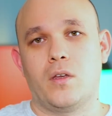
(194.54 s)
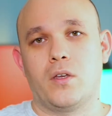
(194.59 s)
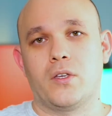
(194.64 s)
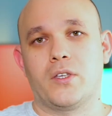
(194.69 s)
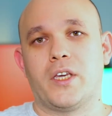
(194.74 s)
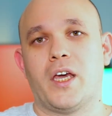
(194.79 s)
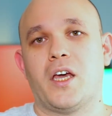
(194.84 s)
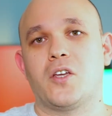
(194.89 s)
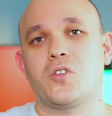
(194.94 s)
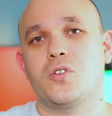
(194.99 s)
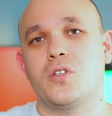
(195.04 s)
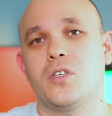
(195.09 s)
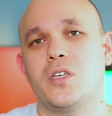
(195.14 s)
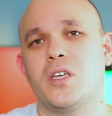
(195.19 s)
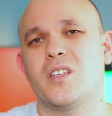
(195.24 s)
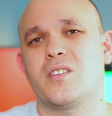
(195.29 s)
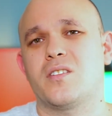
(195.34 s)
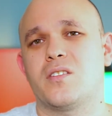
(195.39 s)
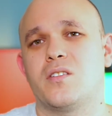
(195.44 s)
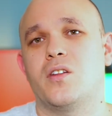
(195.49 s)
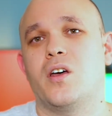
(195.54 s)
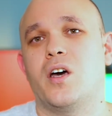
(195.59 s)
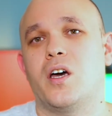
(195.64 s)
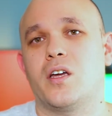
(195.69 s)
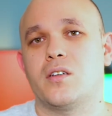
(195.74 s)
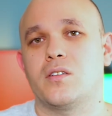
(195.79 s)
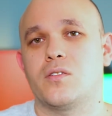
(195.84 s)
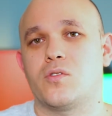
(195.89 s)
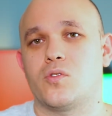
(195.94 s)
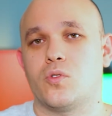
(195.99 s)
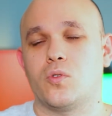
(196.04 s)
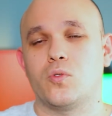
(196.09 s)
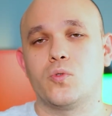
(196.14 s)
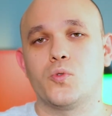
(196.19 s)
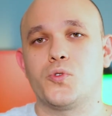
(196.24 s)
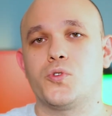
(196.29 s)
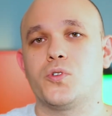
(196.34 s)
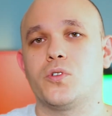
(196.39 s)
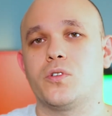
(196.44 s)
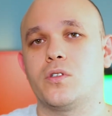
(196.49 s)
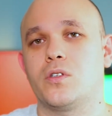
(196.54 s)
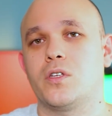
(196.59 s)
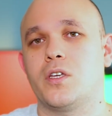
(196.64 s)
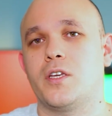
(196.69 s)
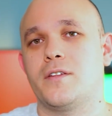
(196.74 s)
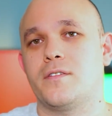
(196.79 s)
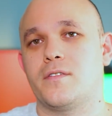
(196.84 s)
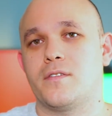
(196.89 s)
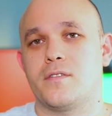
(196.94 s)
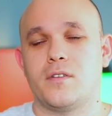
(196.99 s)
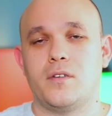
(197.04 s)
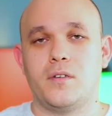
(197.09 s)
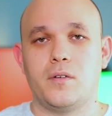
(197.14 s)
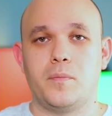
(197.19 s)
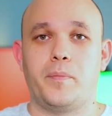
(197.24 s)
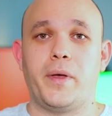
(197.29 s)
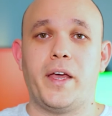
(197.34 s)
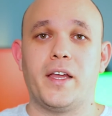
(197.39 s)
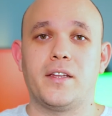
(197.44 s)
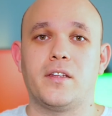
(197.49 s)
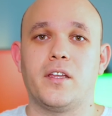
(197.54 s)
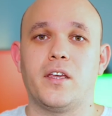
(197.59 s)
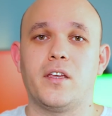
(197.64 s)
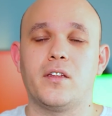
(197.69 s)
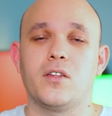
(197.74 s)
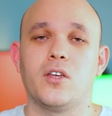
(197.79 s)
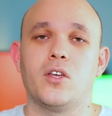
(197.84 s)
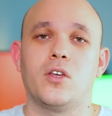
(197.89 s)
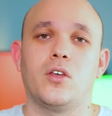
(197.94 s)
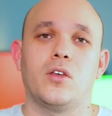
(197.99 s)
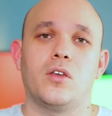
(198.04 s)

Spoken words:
Caching, it's not a solution, it's a band-aid.